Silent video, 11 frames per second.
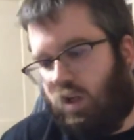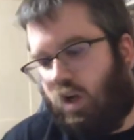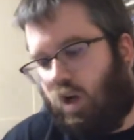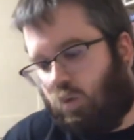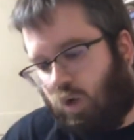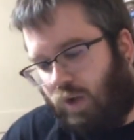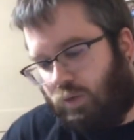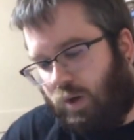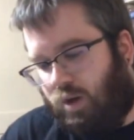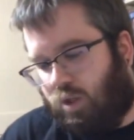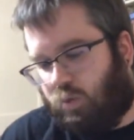Uh, Rudolph the
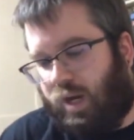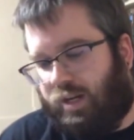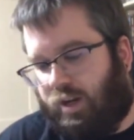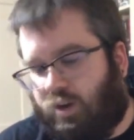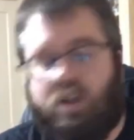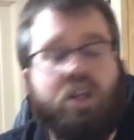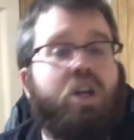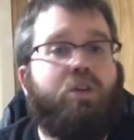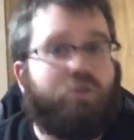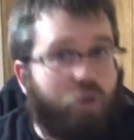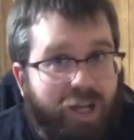Red-Nosed Reindeer,
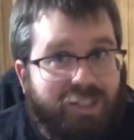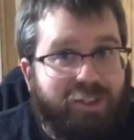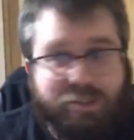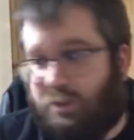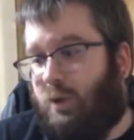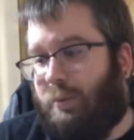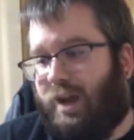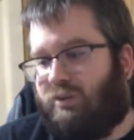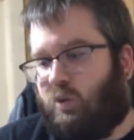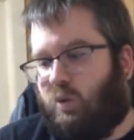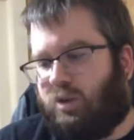Frosty the Snowman,
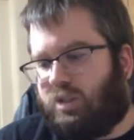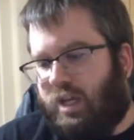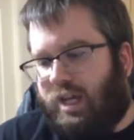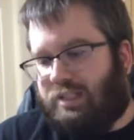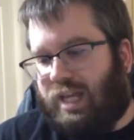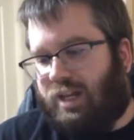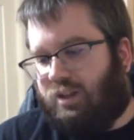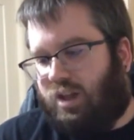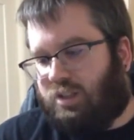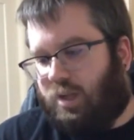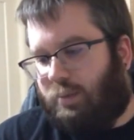of course, Santa
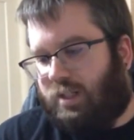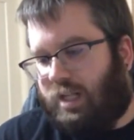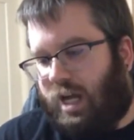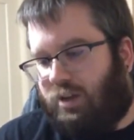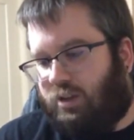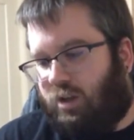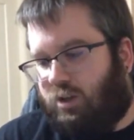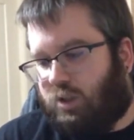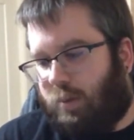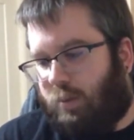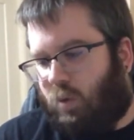Claus is Coming to Town, The Little
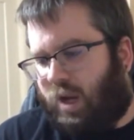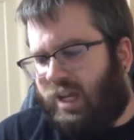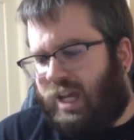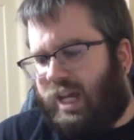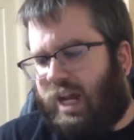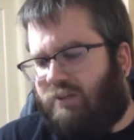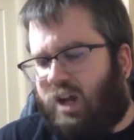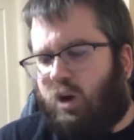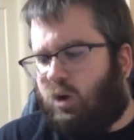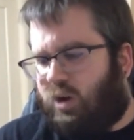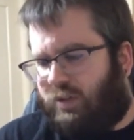Drummer Boy, and I've
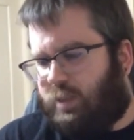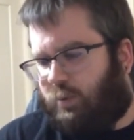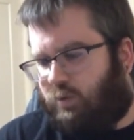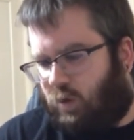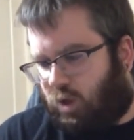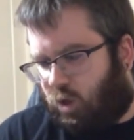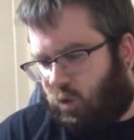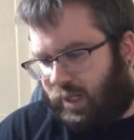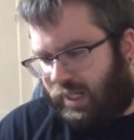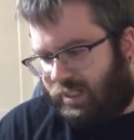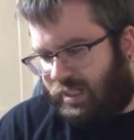not heard of this before,
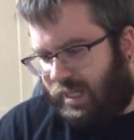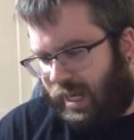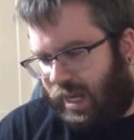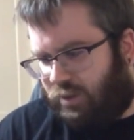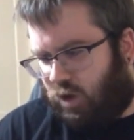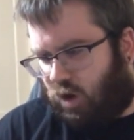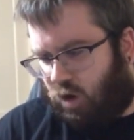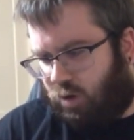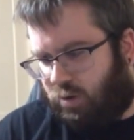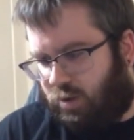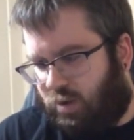Cricket on the
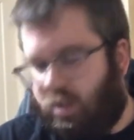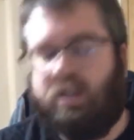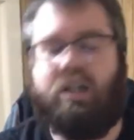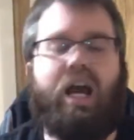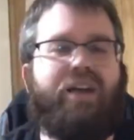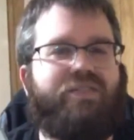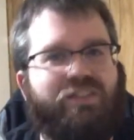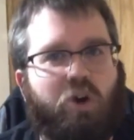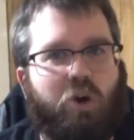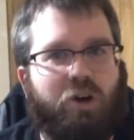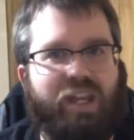Hearth. I've
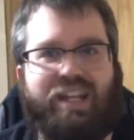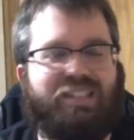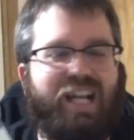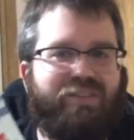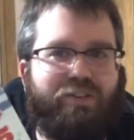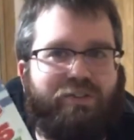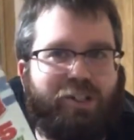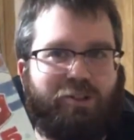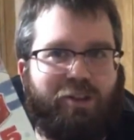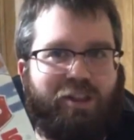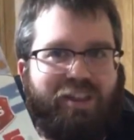never heard of that. It's not even
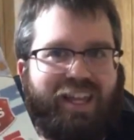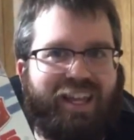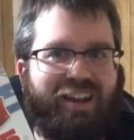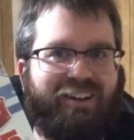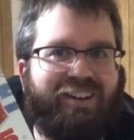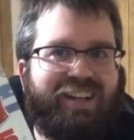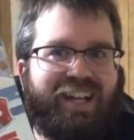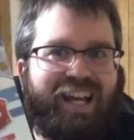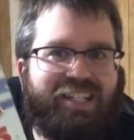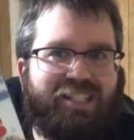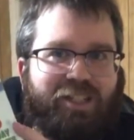featured on the thing here.
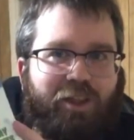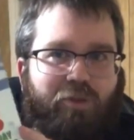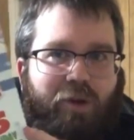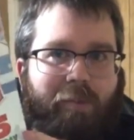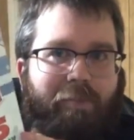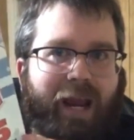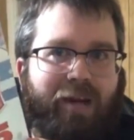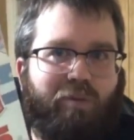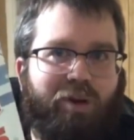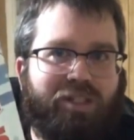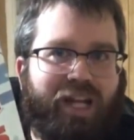It's just the three
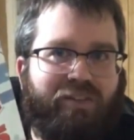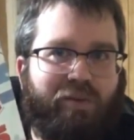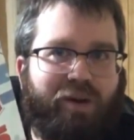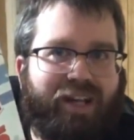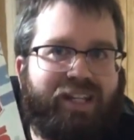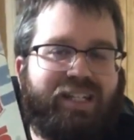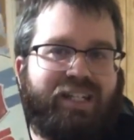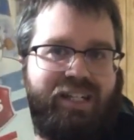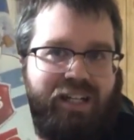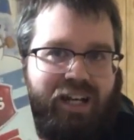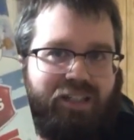main ones that everybody
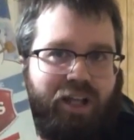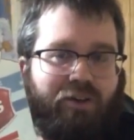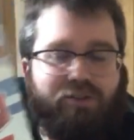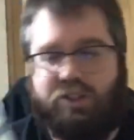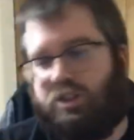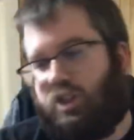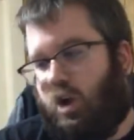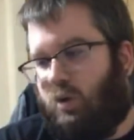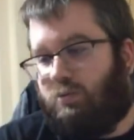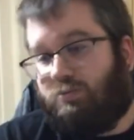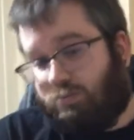uh, loves.
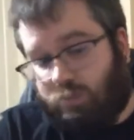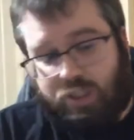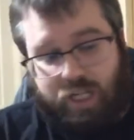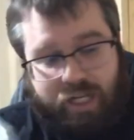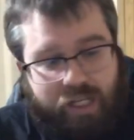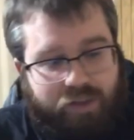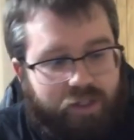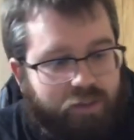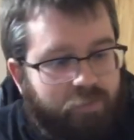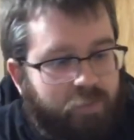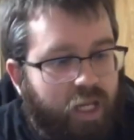So we decided to get
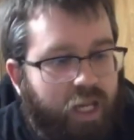this.